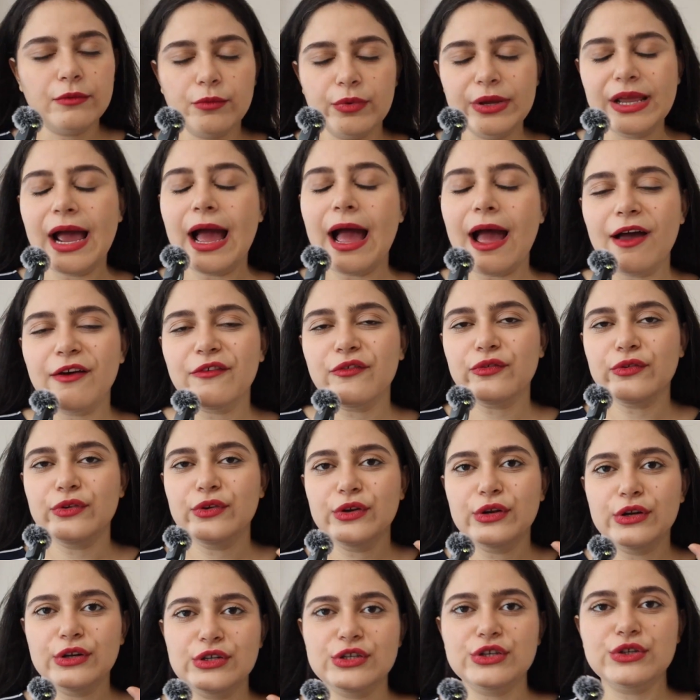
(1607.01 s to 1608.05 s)
we have
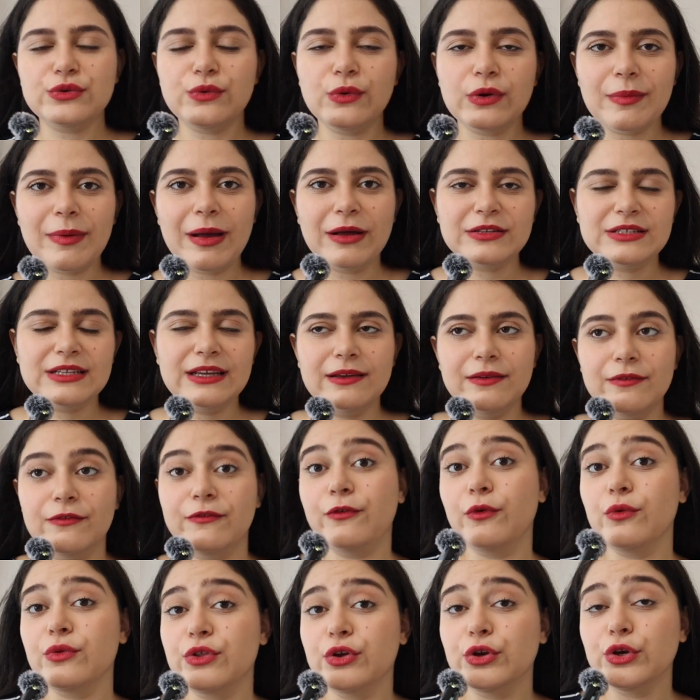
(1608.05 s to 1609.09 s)
to talk about it
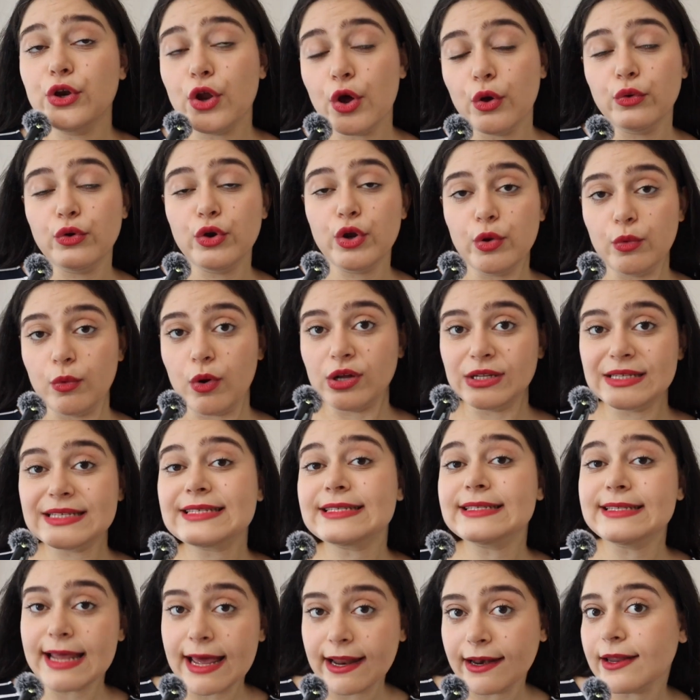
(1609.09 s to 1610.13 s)
for the no
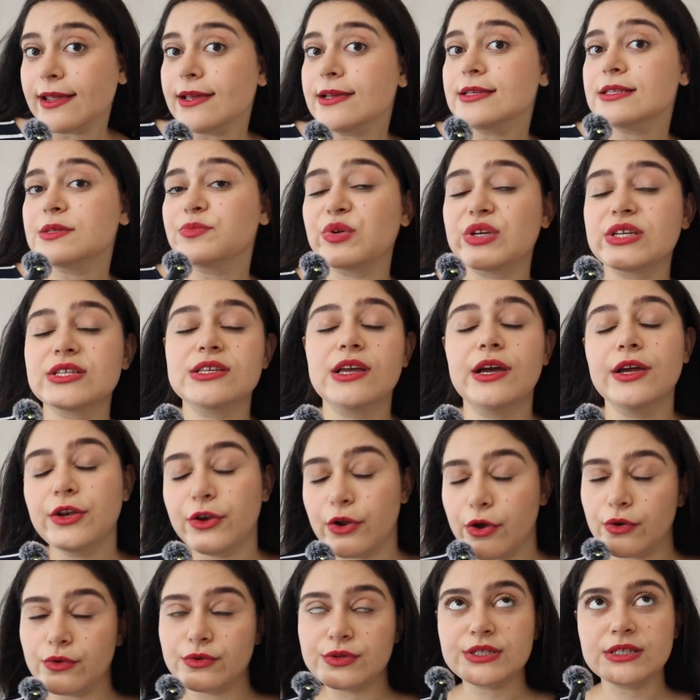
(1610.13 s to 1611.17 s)
nuance Nellies, because I
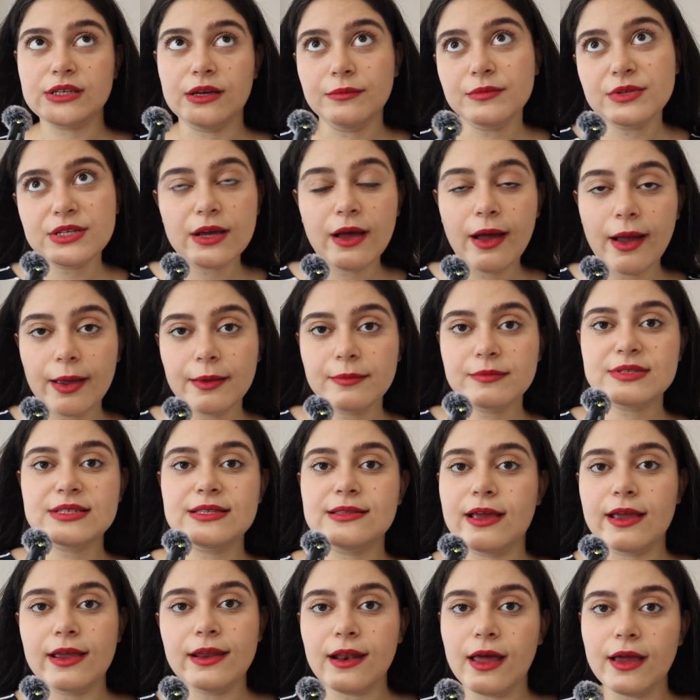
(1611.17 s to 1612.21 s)
know sometimes
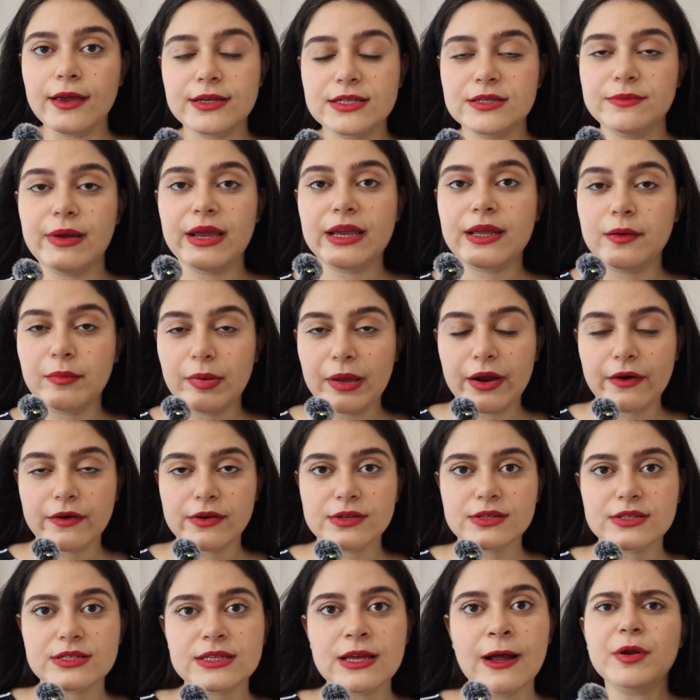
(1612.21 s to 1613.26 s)
they like to make an
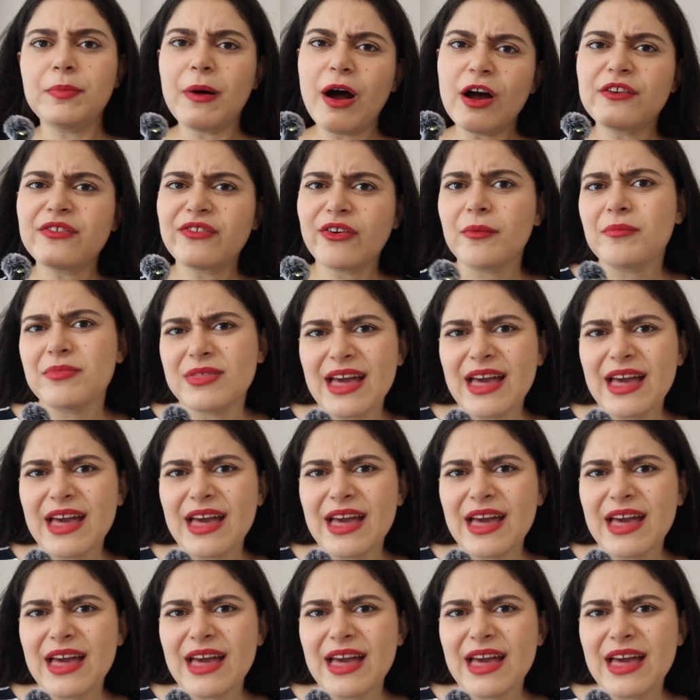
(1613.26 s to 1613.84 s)
appearance. But apart from